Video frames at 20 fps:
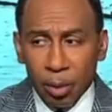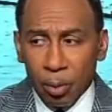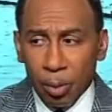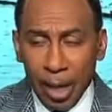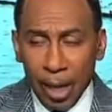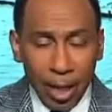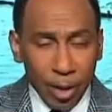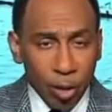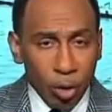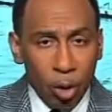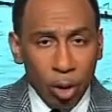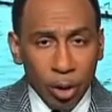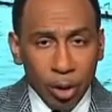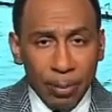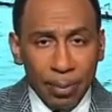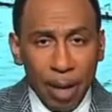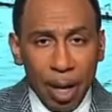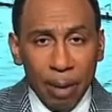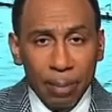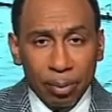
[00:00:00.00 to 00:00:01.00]
when I talked
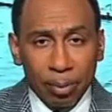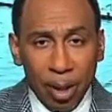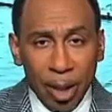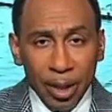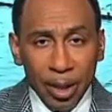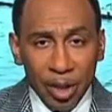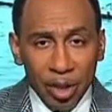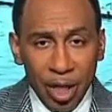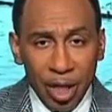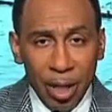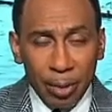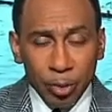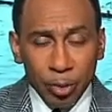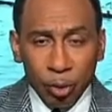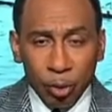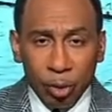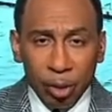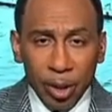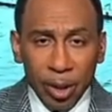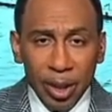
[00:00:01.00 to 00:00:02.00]
about Bronny James
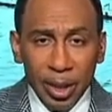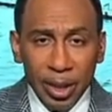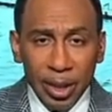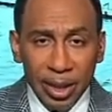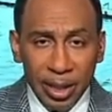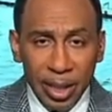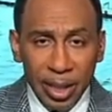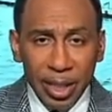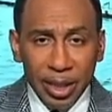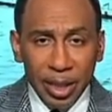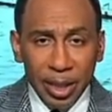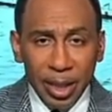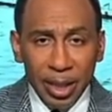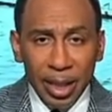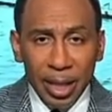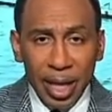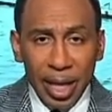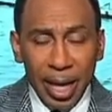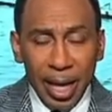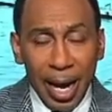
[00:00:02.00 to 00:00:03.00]
early in the
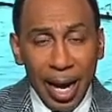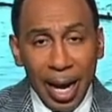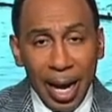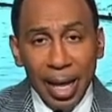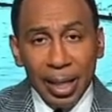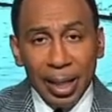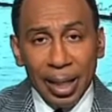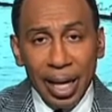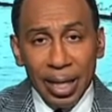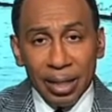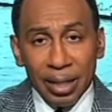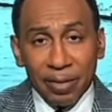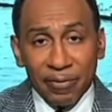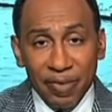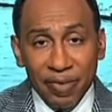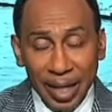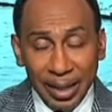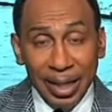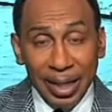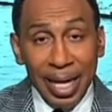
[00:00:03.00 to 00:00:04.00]
season and I highlighted the
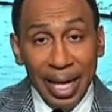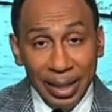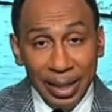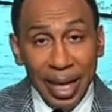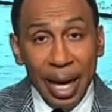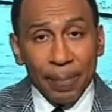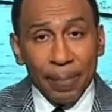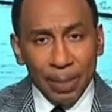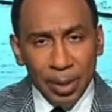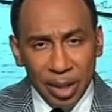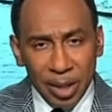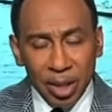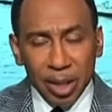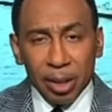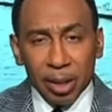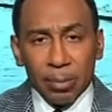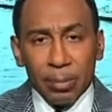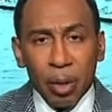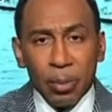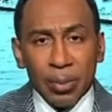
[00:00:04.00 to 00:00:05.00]
fact that at that
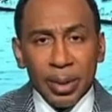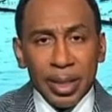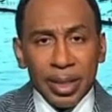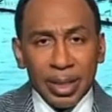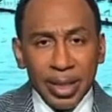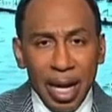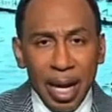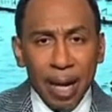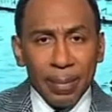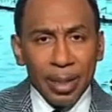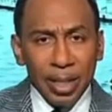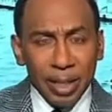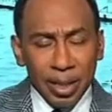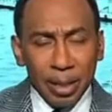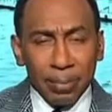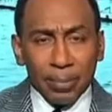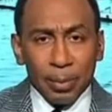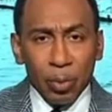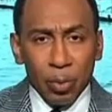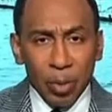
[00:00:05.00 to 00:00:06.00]
particular moment in time he
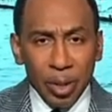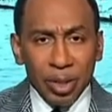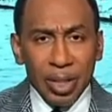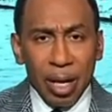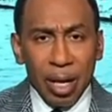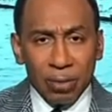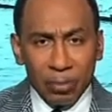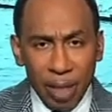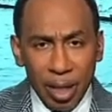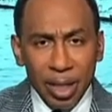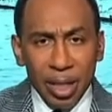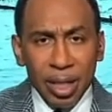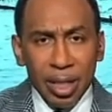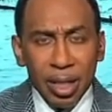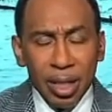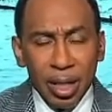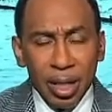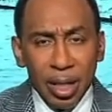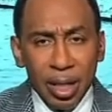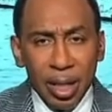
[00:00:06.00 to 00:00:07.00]
simply was not ready,
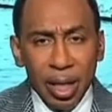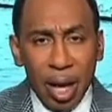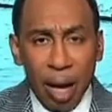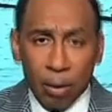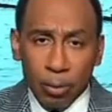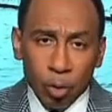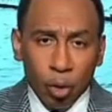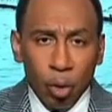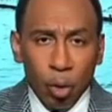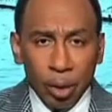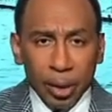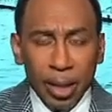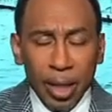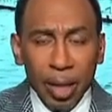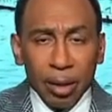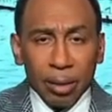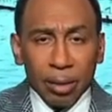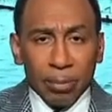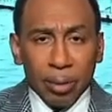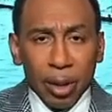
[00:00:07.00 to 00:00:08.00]
I was calling
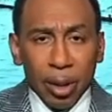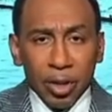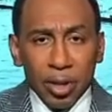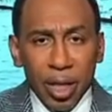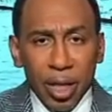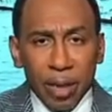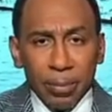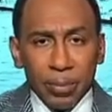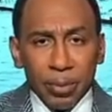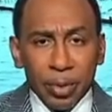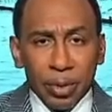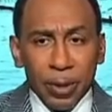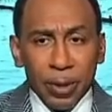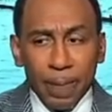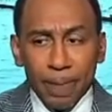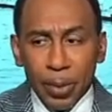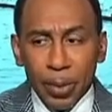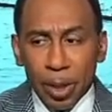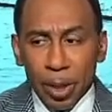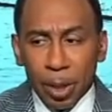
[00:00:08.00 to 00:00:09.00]
out LeBron James.
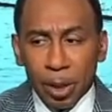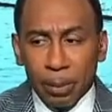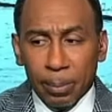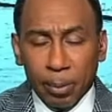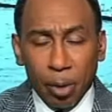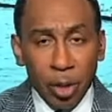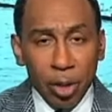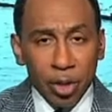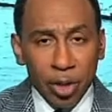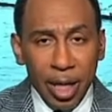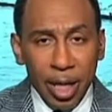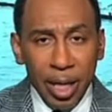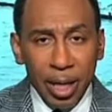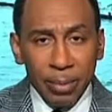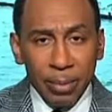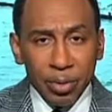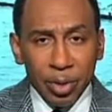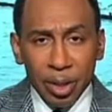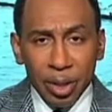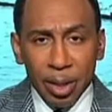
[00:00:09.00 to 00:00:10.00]
LeBron
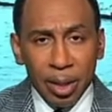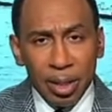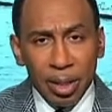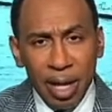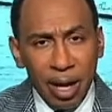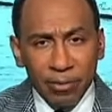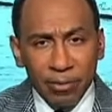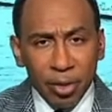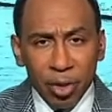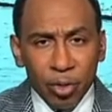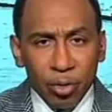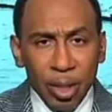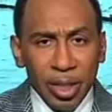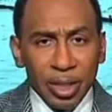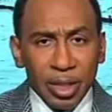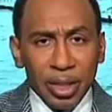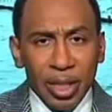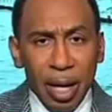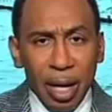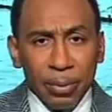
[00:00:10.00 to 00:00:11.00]
James never
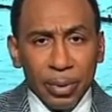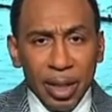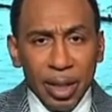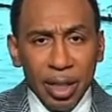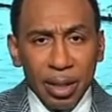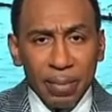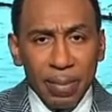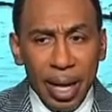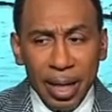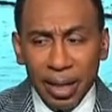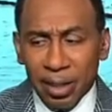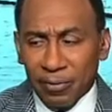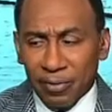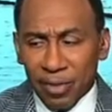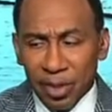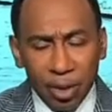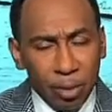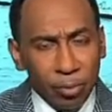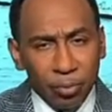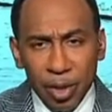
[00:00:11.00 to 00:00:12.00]
addresses that with anybody, and
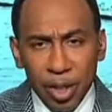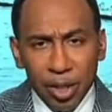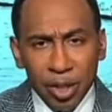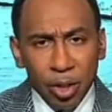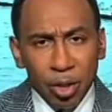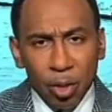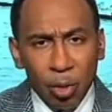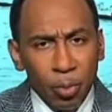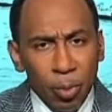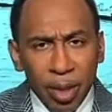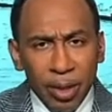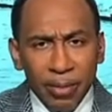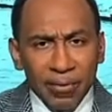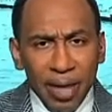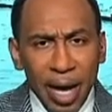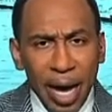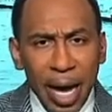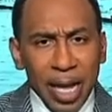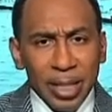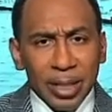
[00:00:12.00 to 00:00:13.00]
for some reason no one ever
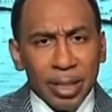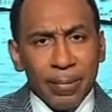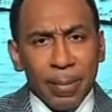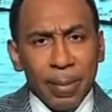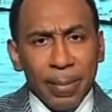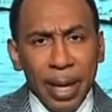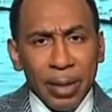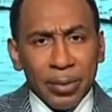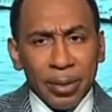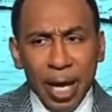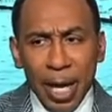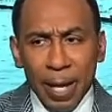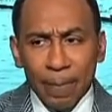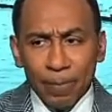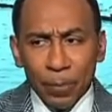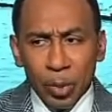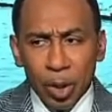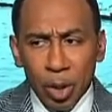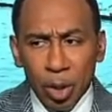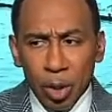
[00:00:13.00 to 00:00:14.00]
asked him about that.
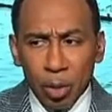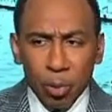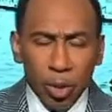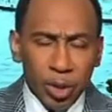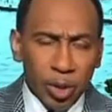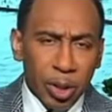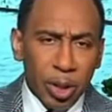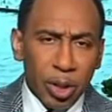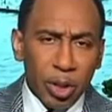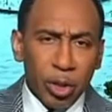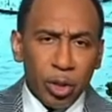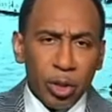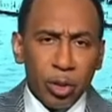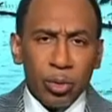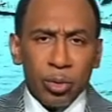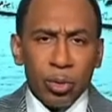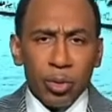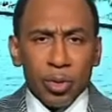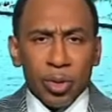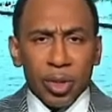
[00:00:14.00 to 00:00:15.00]
Wasn't it
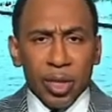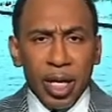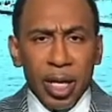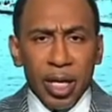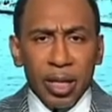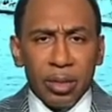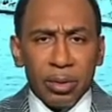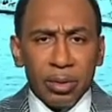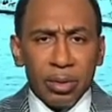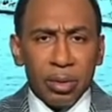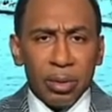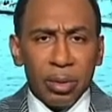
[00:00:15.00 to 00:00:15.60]
you who said